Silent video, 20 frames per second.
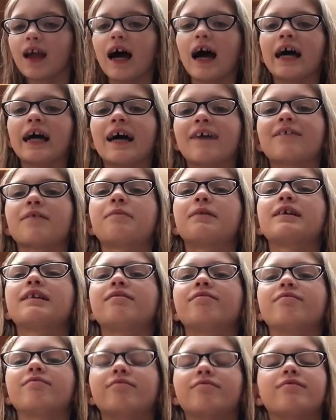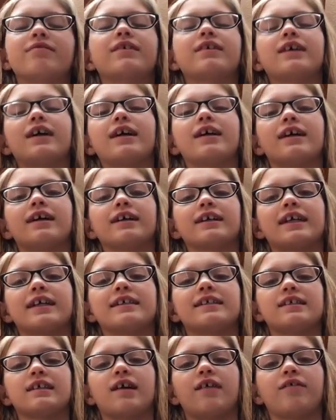I have a bit of a
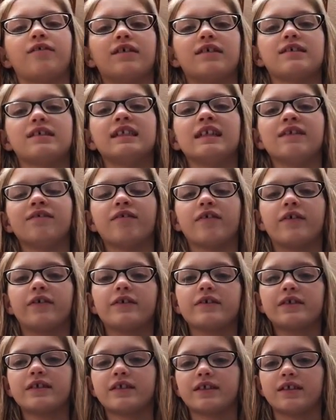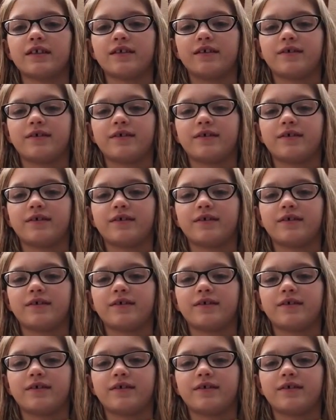case of the sniffles